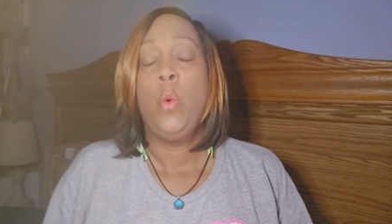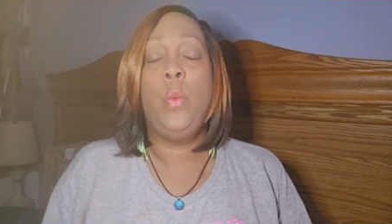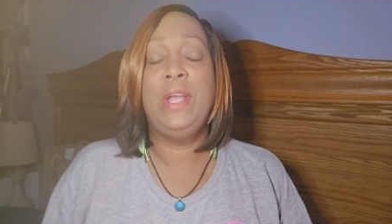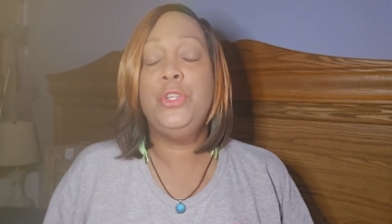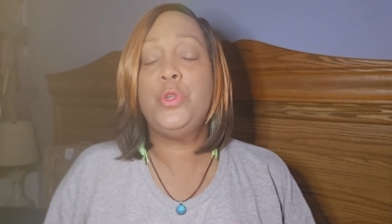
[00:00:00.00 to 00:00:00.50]

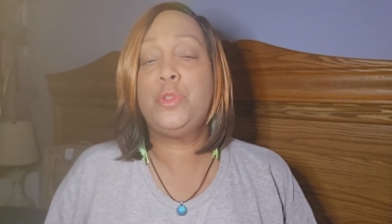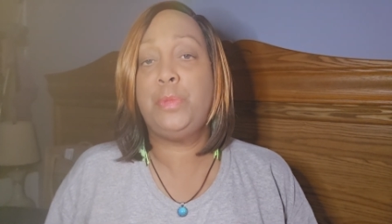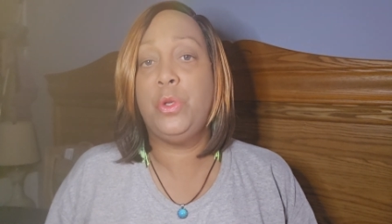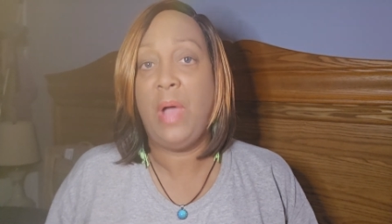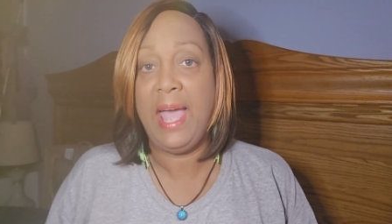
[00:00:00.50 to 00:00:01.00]
when you
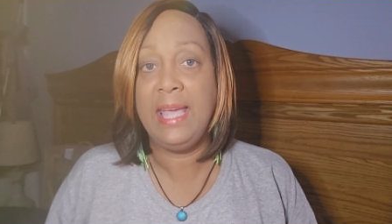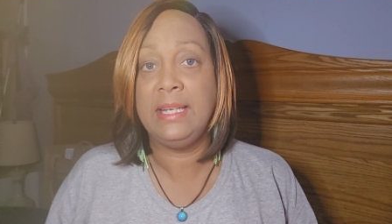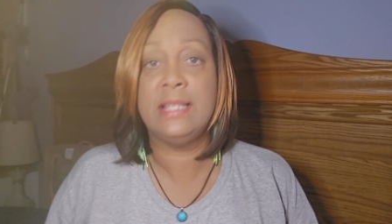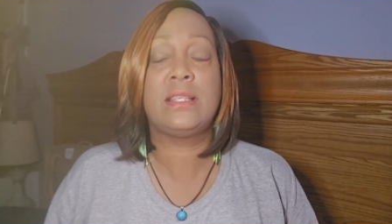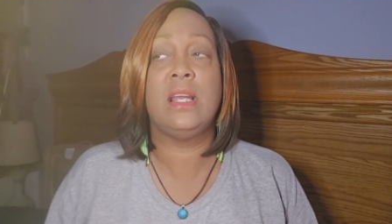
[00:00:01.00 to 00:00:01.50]
spew
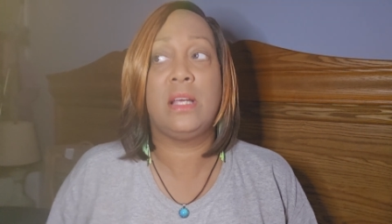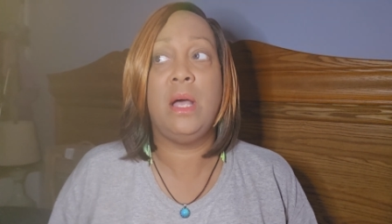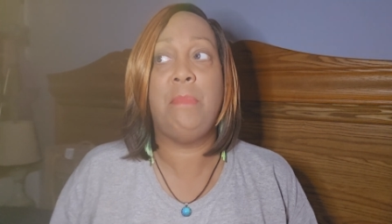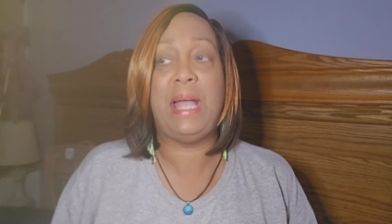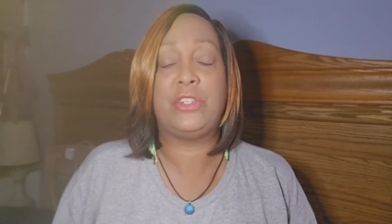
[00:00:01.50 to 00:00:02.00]
hate, it's going to
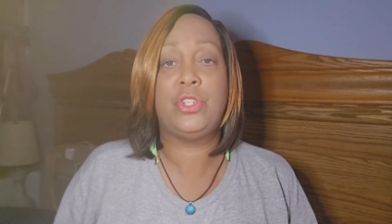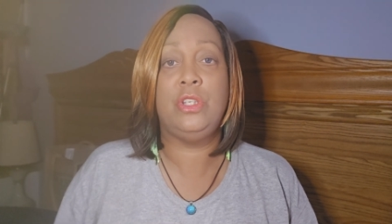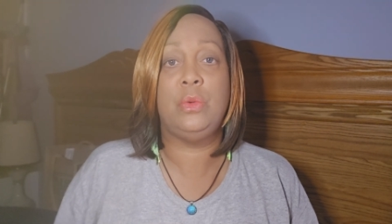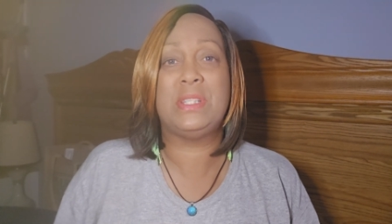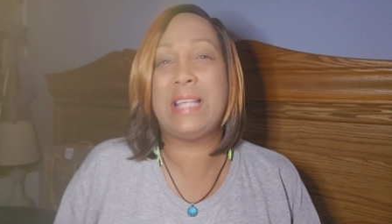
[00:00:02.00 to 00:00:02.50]
come back to you.